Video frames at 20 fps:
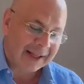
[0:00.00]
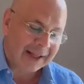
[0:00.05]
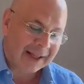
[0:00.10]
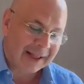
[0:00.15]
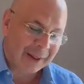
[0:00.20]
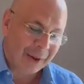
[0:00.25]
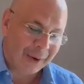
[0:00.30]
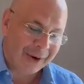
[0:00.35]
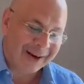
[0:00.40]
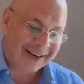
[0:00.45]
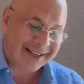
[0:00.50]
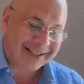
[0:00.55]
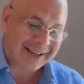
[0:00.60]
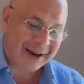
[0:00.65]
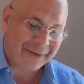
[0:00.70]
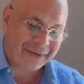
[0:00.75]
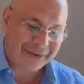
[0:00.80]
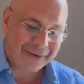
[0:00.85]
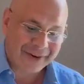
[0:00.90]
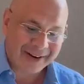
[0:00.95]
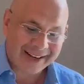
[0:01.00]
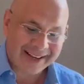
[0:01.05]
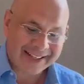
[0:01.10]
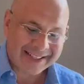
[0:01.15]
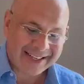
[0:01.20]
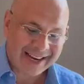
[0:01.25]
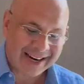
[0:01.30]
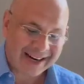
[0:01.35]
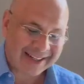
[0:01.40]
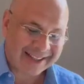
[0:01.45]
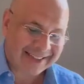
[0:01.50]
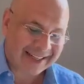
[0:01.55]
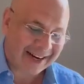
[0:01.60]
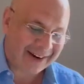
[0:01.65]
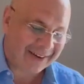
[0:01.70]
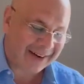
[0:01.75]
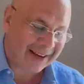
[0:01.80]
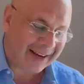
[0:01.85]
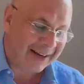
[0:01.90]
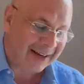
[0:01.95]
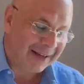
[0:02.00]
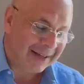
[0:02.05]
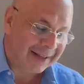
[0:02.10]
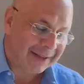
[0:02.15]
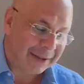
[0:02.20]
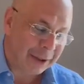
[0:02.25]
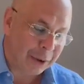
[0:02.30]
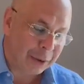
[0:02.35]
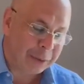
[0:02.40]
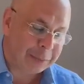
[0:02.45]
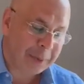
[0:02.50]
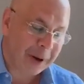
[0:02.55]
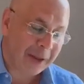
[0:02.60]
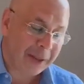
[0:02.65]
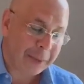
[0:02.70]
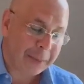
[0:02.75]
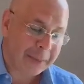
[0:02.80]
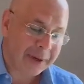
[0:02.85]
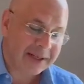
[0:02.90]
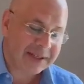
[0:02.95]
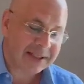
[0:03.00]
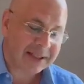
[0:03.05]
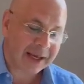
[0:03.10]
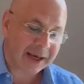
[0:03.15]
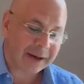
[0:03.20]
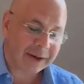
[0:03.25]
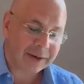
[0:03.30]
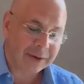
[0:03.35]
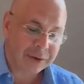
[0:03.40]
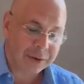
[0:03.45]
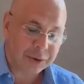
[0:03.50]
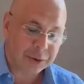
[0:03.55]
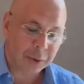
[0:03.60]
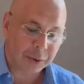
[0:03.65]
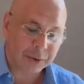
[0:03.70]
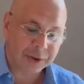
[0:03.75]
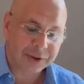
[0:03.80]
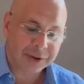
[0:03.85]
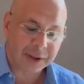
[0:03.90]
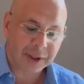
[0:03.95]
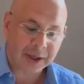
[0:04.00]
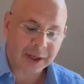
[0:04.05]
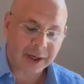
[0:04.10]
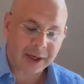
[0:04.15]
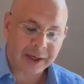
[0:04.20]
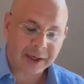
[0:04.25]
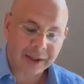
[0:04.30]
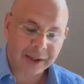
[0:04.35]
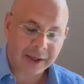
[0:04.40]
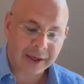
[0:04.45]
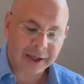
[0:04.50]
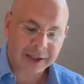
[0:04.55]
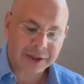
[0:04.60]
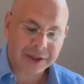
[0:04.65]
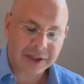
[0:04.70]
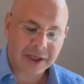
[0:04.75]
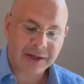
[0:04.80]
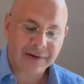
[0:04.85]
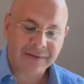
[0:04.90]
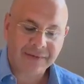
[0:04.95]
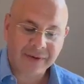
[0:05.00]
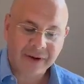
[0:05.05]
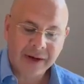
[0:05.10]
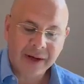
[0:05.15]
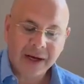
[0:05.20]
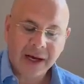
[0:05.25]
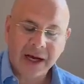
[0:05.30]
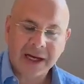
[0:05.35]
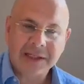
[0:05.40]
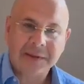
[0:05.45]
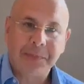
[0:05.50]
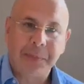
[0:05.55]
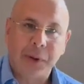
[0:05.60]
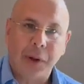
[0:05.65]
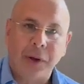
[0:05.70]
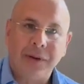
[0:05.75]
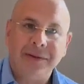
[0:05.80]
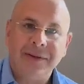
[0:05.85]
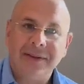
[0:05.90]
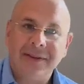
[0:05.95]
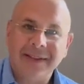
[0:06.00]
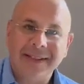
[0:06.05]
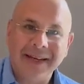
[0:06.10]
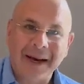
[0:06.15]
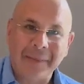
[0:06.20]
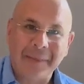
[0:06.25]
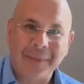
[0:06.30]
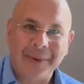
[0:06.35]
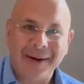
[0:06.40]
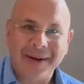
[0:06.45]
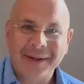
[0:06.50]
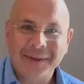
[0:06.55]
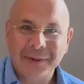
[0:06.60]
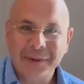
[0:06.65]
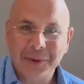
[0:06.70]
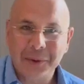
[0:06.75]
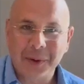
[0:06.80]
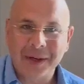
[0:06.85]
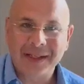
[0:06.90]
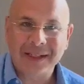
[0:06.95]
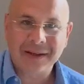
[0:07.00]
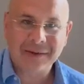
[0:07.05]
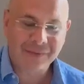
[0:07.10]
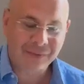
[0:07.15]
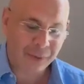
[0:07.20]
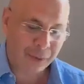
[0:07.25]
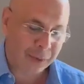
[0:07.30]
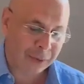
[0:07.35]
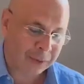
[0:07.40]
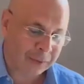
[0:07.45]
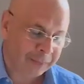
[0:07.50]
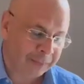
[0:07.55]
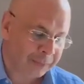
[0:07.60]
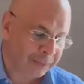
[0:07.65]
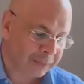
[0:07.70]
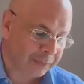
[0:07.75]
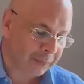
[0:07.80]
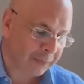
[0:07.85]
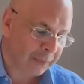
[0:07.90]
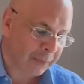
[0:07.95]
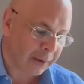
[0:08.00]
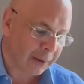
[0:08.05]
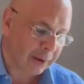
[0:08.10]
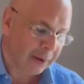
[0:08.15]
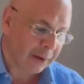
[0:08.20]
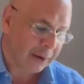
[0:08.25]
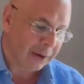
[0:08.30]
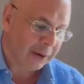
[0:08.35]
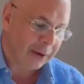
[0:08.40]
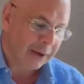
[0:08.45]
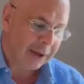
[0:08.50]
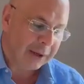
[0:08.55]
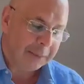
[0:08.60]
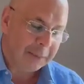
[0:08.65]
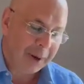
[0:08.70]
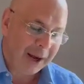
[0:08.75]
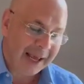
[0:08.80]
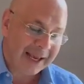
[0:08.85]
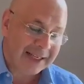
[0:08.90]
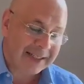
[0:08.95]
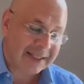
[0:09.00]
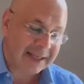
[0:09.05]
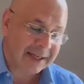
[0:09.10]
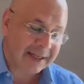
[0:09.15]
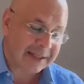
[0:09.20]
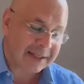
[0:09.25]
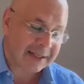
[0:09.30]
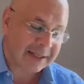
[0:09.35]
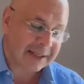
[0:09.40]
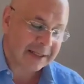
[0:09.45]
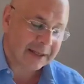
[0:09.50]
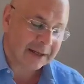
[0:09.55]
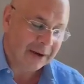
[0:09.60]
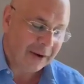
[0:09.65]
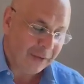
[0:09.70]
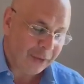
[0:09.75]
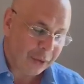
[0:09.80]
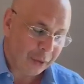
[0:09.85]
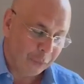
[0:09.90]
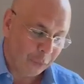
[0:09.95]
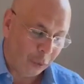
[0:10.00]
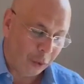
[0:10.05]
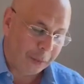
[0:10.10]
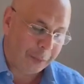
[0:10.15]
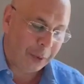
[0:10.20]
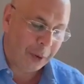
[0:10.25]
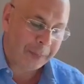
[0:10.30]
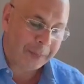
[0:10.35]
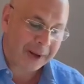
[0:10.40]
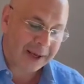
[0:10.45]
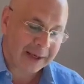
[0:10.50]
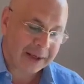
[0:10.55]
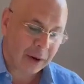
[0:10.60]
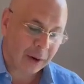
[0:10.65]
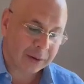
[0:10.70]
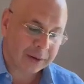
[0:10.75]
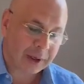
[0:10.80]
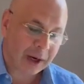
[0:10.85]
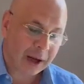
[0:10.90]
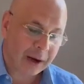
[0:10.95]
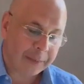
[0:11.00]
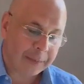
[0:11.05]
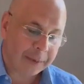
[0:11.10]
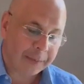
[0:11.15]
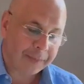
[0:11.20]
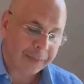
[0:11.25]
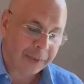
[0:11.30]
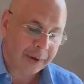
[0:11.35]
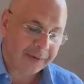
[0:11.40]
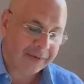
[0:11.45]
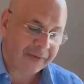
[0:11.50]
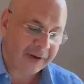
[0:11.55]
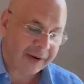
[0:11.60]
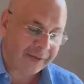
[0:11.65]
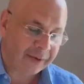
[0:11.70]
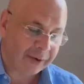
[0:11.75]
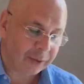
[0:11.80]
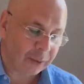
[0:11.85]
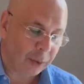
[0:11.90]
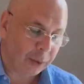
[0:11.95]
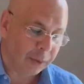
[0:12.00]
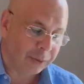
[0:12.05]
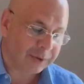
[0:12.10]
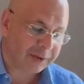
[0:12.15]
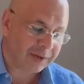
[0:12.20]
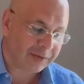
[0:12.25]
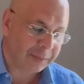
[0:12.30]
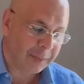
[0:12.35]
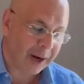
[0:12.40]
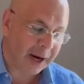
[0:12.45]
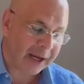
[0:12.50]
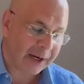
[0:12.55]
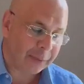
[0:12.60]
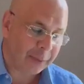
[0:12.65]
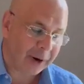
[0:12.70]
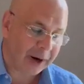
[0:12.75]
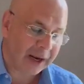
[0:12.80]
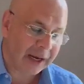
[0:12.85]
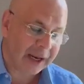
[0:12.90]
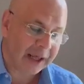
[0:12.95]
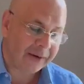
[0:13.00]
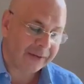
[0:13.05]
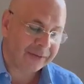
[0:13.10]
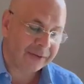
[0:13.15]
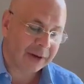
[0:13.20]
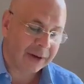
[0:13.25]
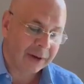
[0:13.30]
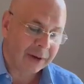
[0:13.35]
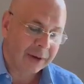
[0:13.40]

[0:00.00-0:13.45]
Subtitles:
long-suffering secretary, known by the mystic George Gurdjieff as Blonde Number 24. Places. The Royal Bombay Yacht Club, a favourite haunt of mine where I lived